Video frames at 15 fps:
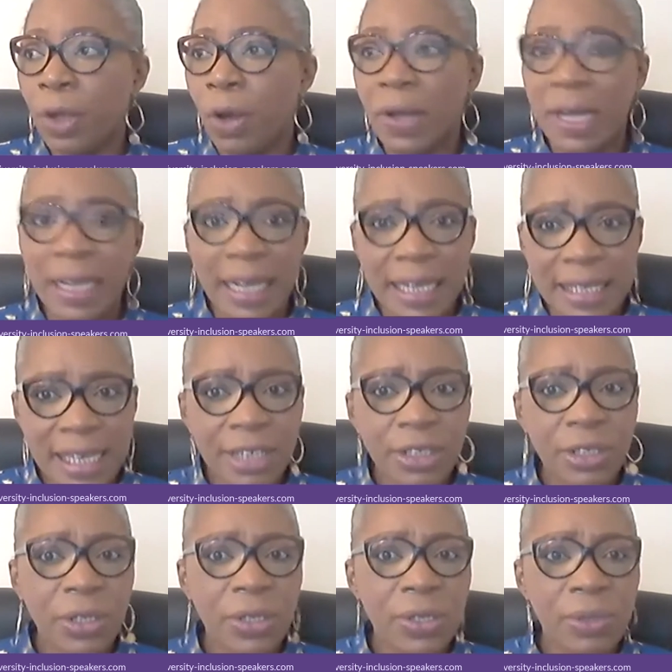
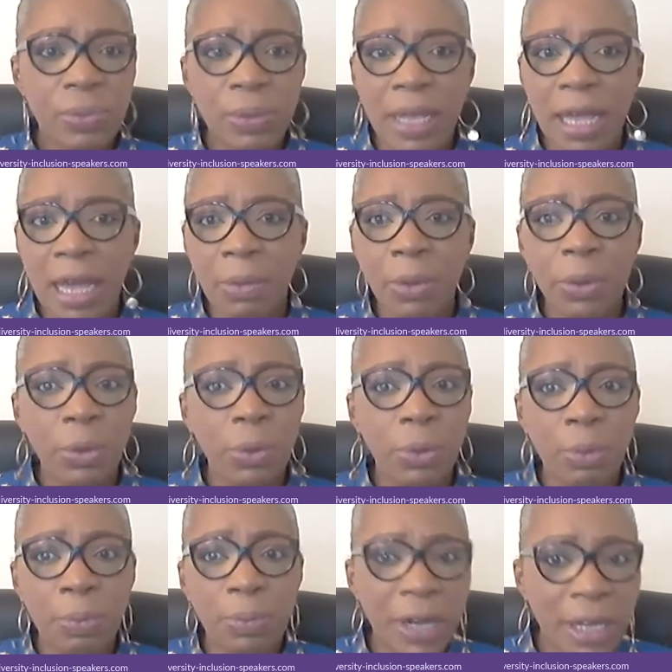organizations who
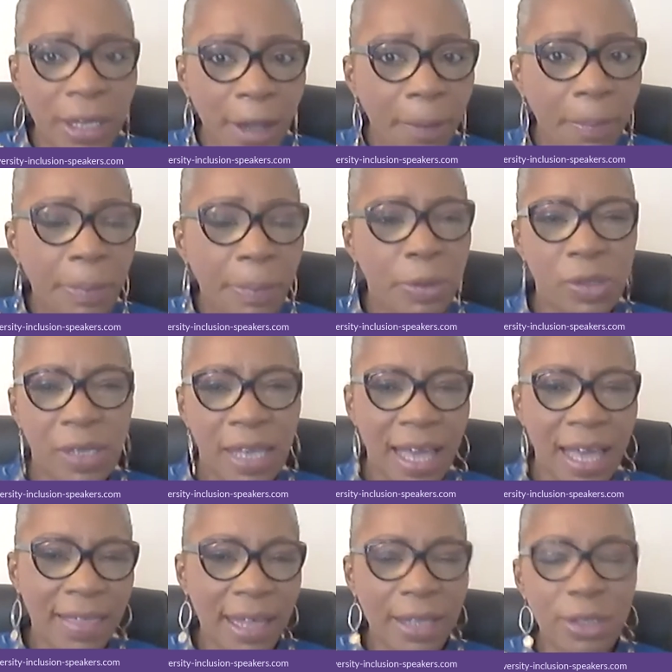will bring young people
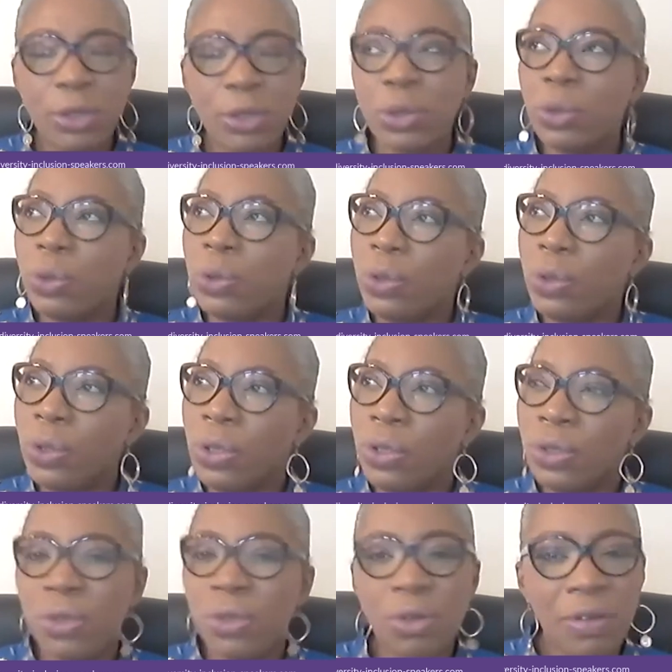together to
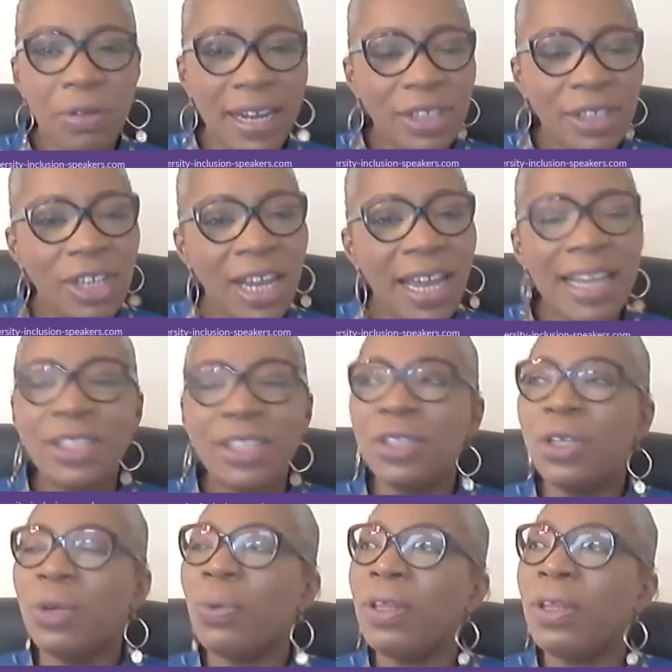create change.
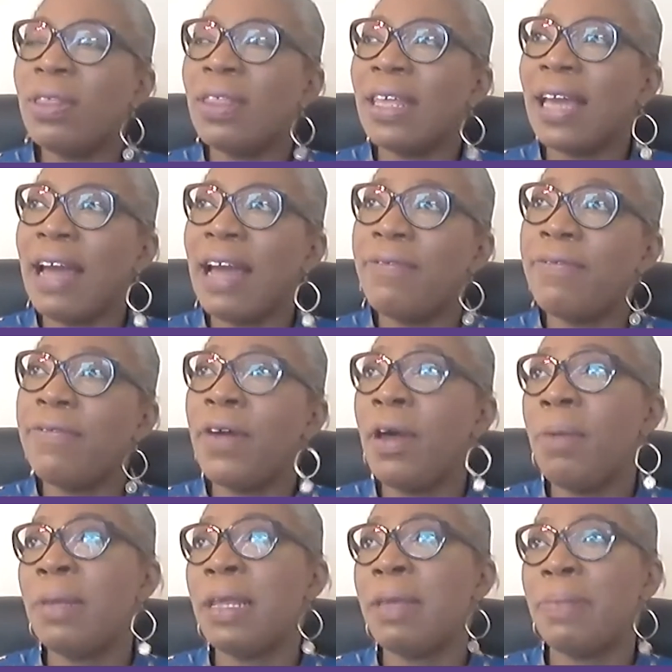One thing I
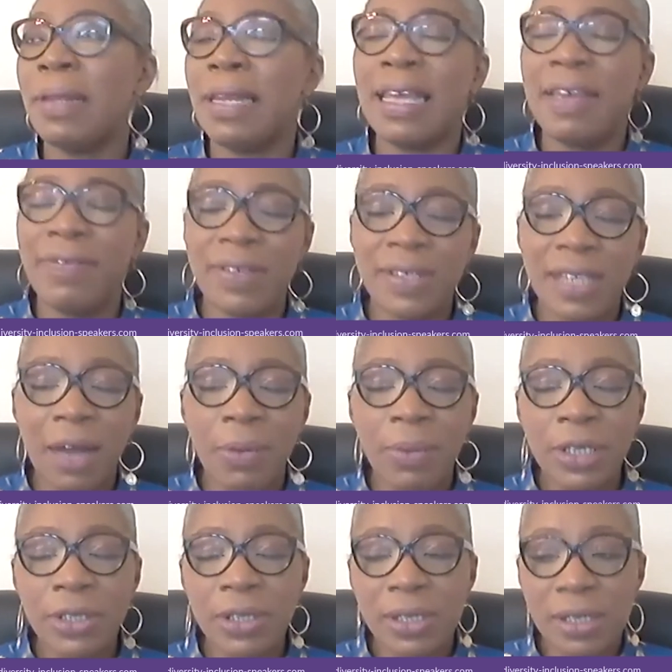firmly believe is that
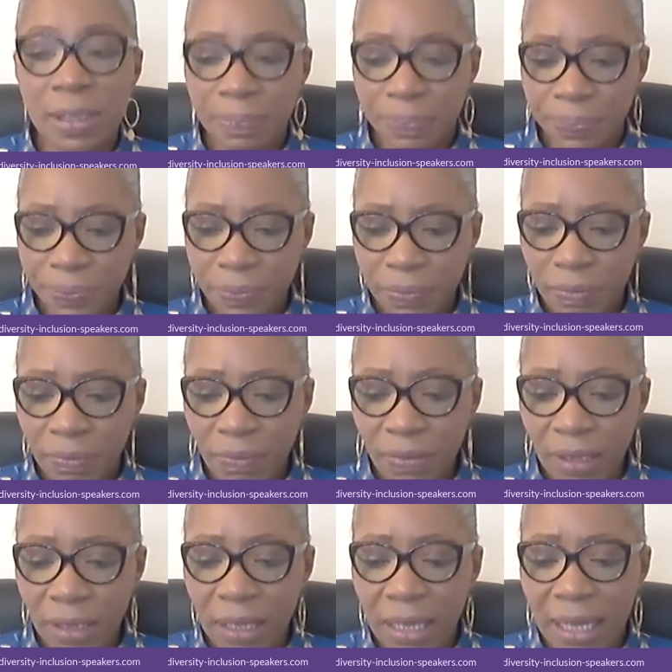we just
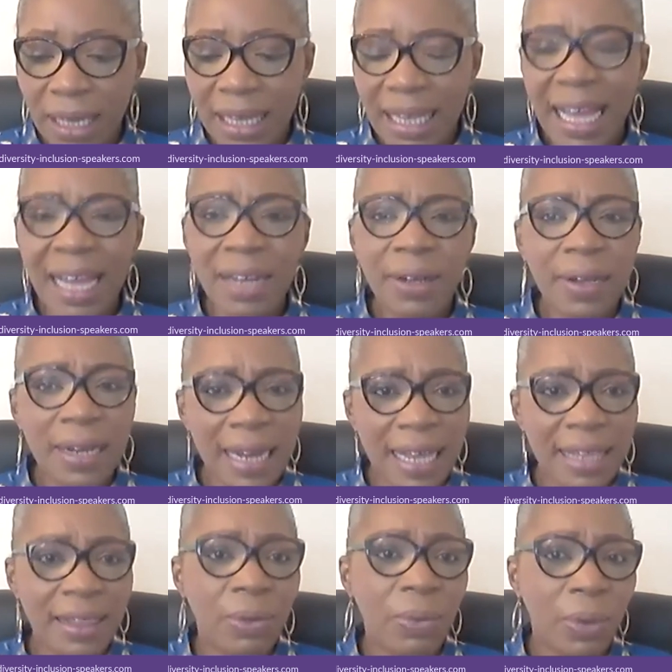cannot
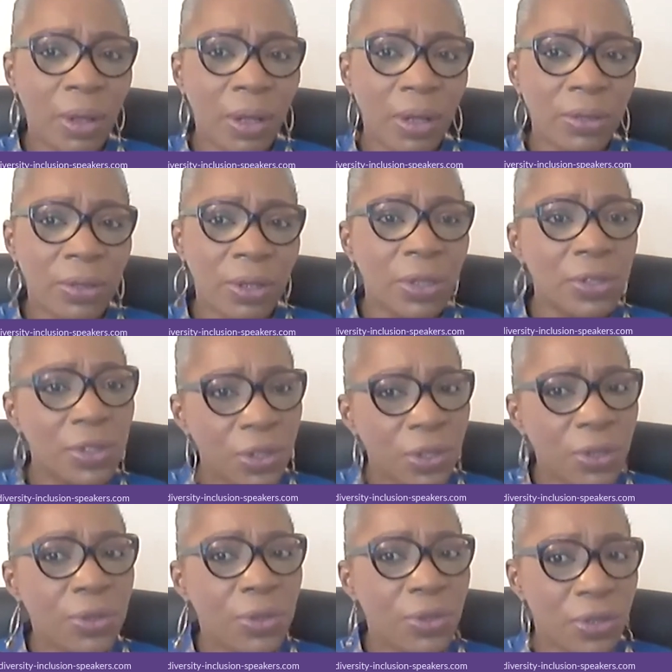let the world
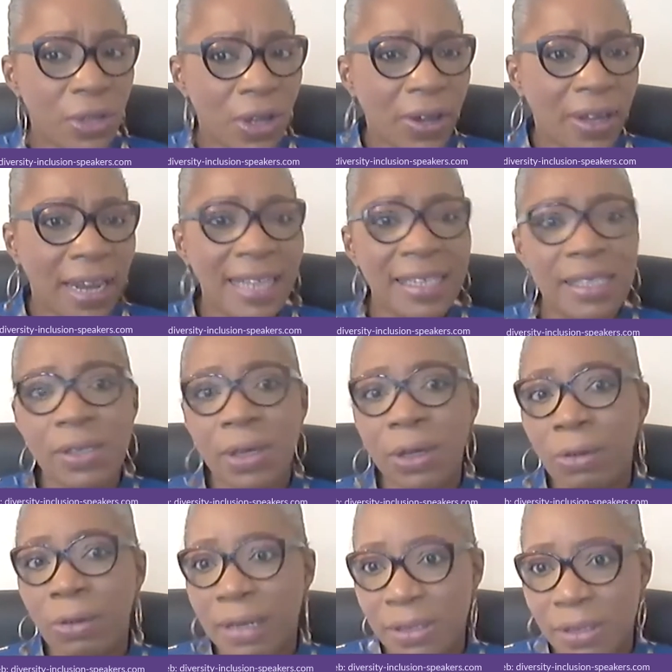continue to turn as it's
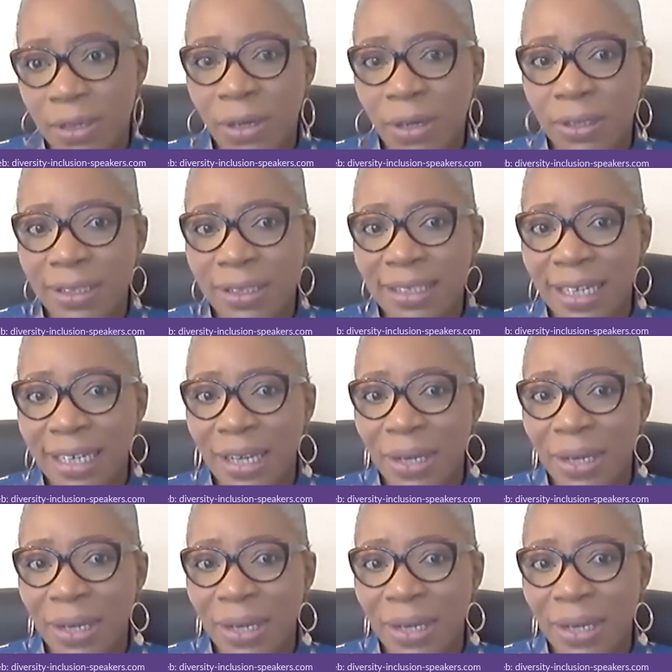always turned.